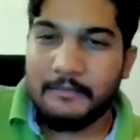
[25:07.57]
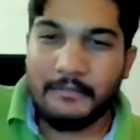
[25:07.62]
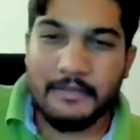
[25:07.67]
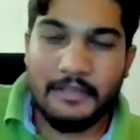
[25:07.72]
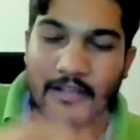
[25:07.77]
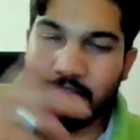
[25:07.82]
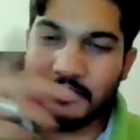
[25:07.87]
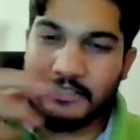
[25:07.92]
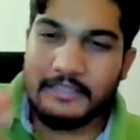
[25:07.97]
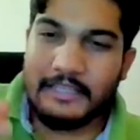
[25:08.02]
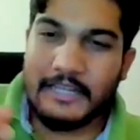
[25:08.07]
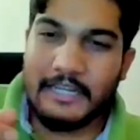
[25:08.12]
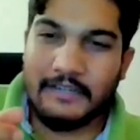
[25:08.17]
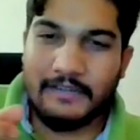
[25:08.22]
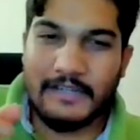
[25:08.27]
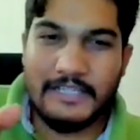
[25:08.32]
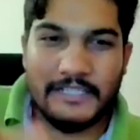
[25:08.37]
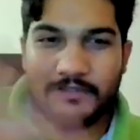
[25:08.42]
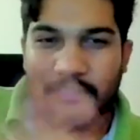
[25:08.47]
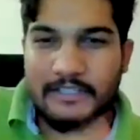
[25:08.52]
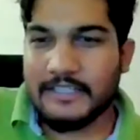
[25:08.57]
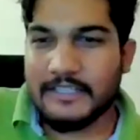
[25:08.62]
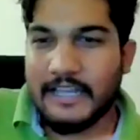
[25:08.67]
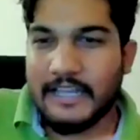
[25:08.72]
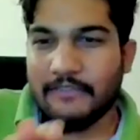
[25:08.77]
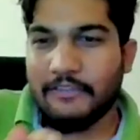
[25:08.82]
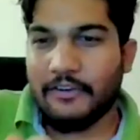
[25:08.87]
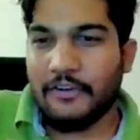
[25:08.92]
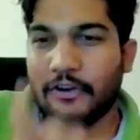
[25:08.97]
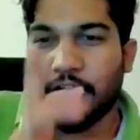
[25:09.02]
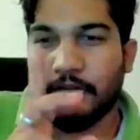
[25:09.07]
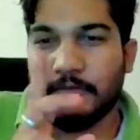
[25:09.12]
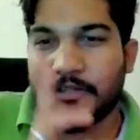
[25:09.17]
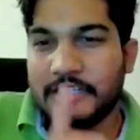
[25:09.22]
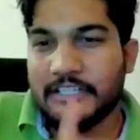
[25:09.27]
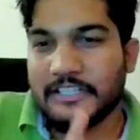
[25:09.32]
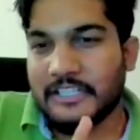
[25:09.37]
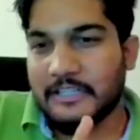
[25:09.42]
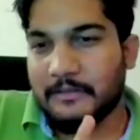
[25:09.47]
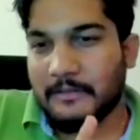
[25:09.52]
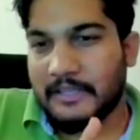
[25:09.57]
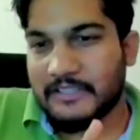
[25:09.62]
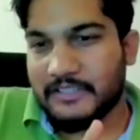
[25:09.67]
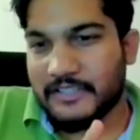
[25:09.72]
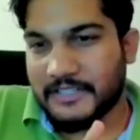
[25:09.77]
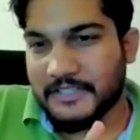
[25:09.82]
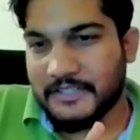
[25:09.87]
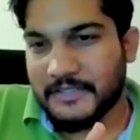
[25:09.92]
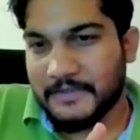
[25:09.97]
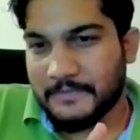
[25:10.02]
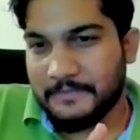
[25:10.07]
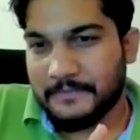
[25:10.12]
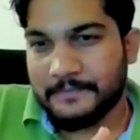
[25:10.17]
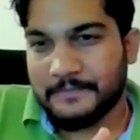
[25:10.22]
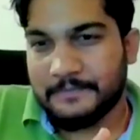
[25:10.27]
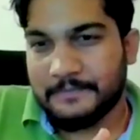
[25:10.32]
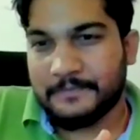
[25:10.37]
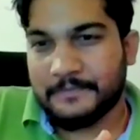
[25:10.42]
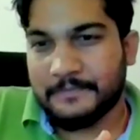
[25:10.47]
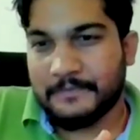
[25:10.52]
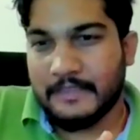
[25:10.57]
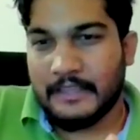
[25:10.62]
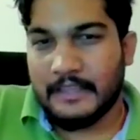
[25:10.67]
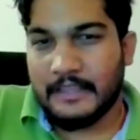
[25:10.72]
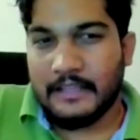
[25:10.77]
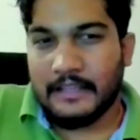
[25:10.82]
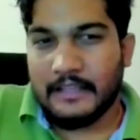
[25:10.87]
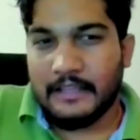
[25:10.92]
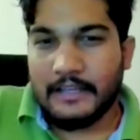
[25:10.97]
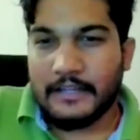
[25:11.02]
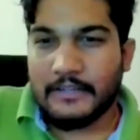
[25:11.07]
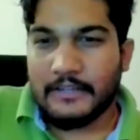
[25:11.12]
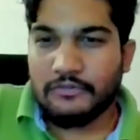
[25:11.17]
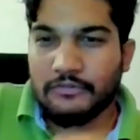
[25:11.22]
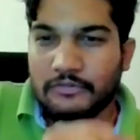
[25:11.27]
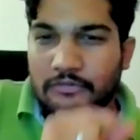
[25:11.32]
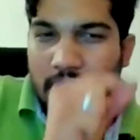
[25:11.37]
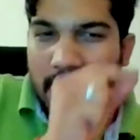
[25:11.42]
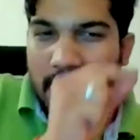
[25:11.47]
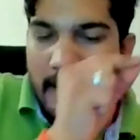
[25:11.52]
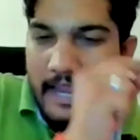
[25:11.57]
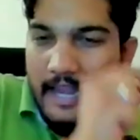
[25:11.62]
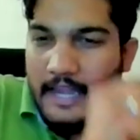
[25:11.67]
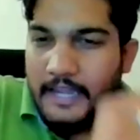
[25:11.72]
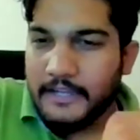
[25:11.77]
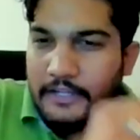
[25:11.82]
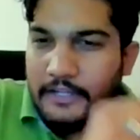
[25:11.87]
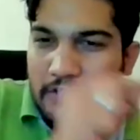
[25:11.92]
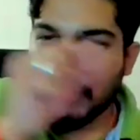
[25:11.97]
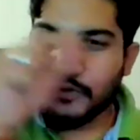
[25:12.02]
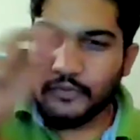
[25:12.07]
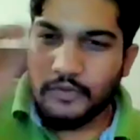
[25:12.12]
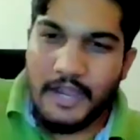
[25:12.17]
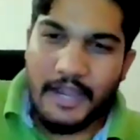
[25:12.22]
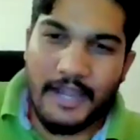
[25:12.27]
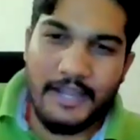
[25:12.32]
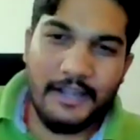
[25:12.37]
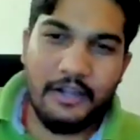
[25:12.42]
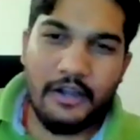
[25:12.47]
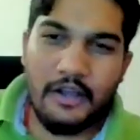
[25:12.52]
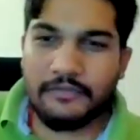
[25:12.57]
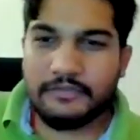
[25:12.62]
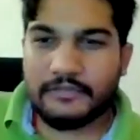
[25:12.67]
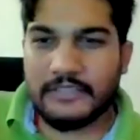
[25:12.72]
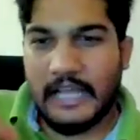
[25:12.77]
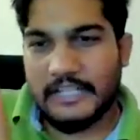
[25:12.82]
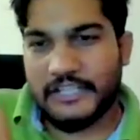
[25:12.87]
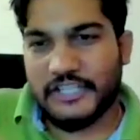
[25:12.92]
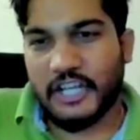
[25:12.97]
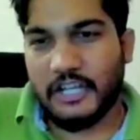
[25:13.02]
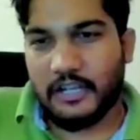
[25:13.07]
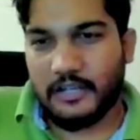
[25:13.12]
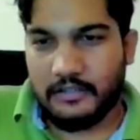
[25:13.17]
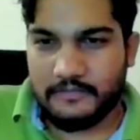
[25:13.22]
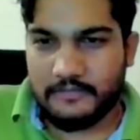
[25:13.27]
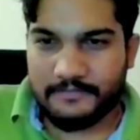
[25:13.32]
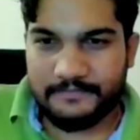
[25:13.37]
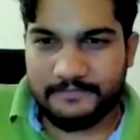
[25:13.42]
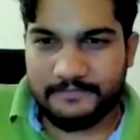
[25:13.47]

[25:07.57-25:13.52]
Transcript: Because in the advanced version, I will not be teaching basics. Right? So end to end of Tajik,